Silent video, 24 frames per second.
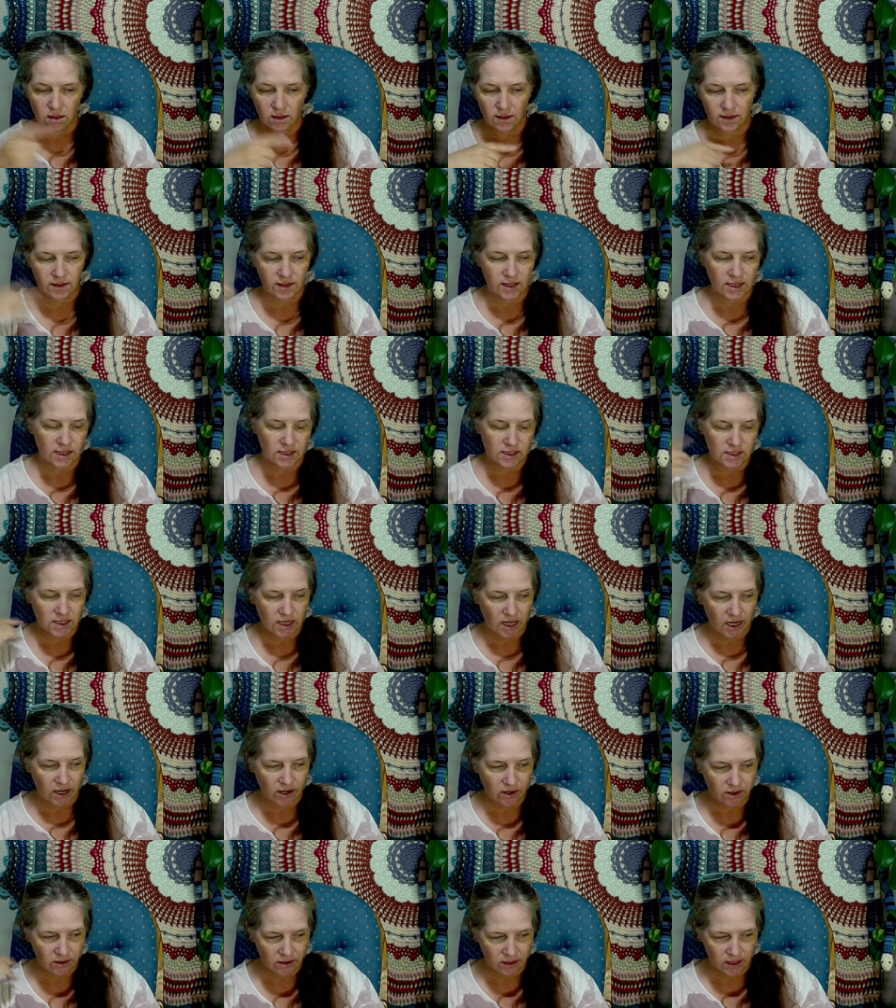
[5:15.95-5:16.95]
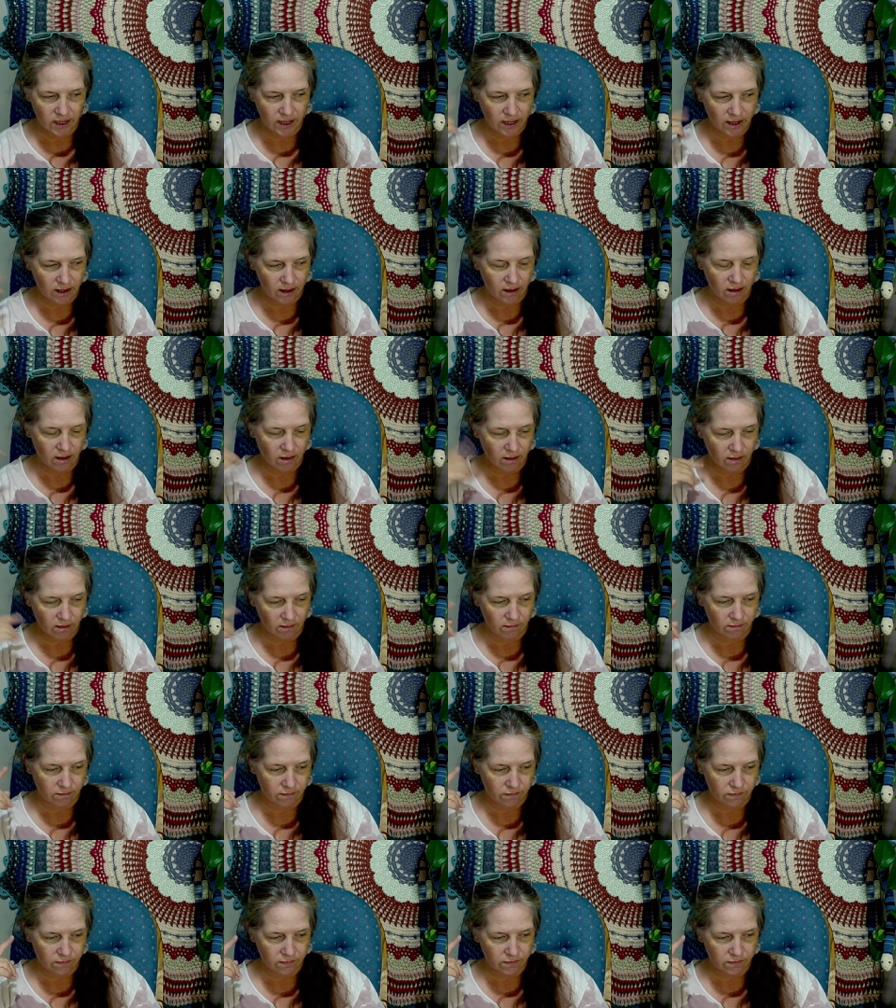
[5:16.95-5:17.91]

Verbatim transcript: the entirety of,